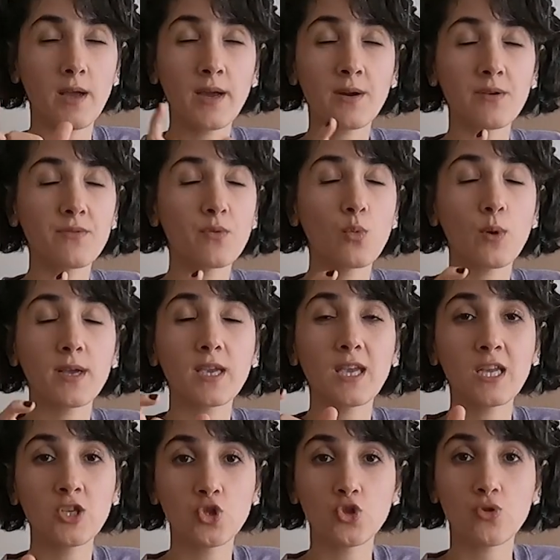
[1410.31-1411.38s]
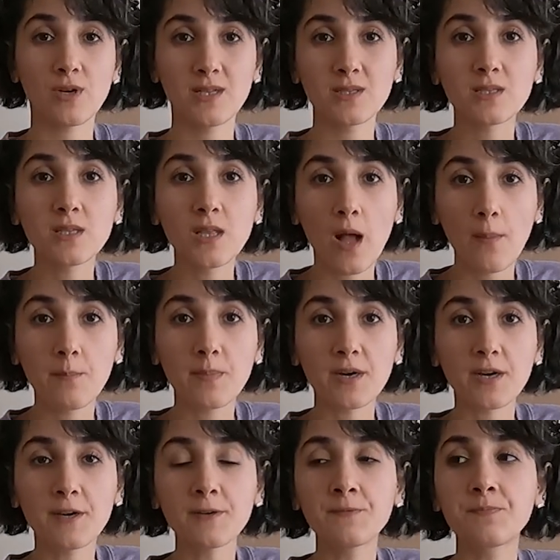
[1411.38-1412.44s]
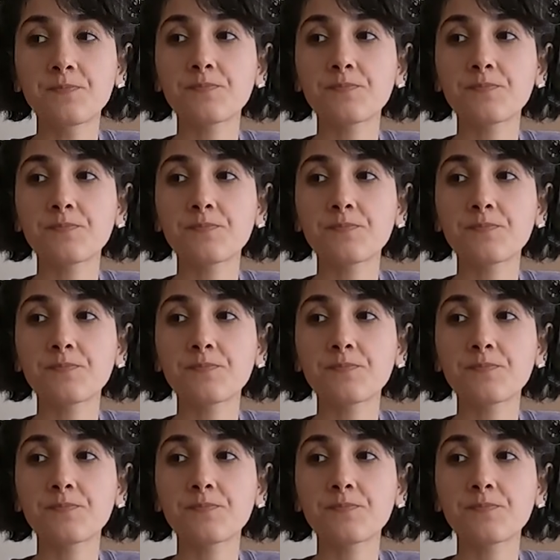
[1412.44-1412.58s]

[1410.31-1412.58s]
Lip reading: earthquake insurance number.